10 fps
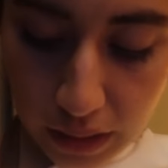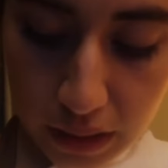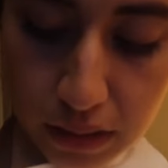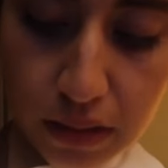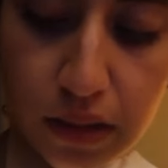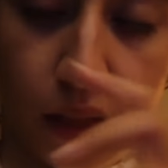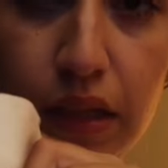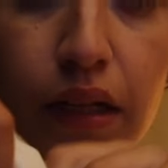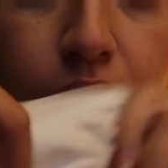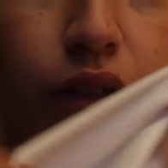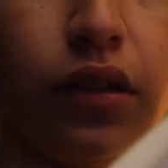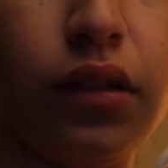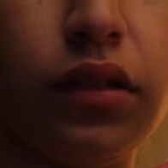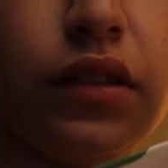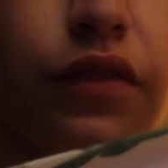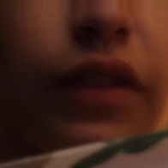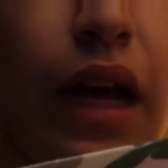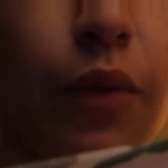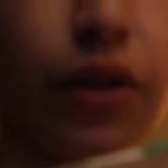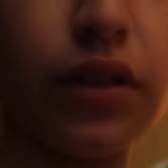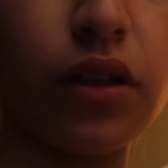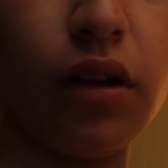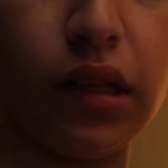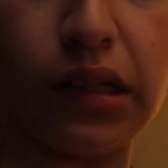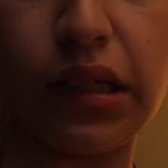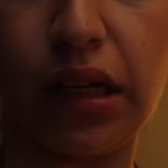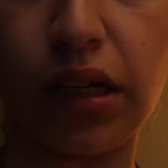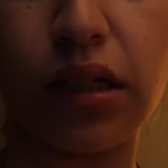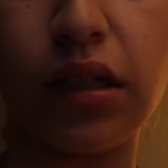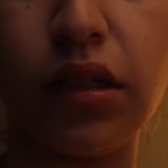has the like little flowers on the side